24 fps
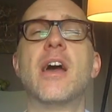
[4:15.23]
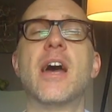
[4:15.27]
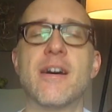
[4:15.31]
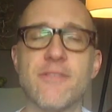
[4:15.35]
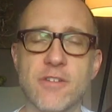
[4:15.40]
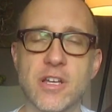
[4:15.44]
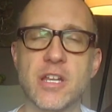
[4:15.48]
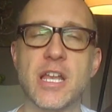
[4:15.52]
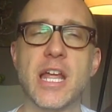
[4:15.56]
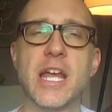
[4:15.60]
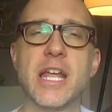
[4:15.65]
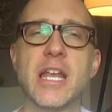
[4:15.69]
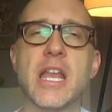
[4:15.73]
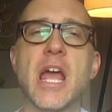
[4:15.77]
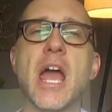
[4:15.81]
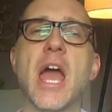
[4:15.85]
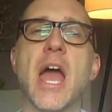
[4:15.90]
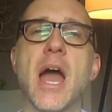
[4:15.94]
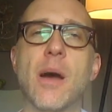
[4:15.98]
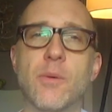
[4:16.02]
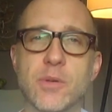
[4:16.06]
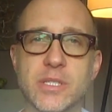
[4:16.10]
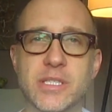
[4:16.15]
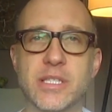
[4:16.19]
Have a good night,
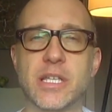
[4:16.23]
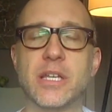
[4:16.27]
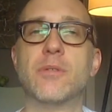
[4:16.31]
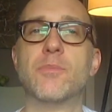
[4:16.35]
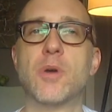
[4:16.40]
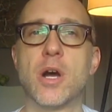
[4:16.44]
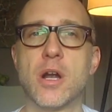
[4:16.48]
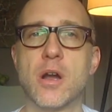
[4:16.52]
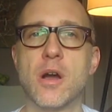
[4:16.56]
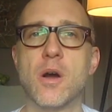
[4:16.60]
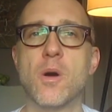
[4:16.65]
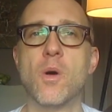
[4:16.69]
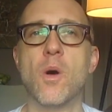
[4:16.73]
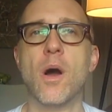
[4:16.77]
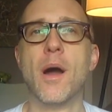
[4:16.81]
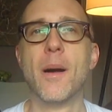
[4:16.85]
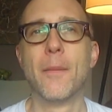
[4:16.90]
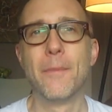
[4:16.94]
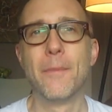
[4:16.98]
and we'll see you tomorrow.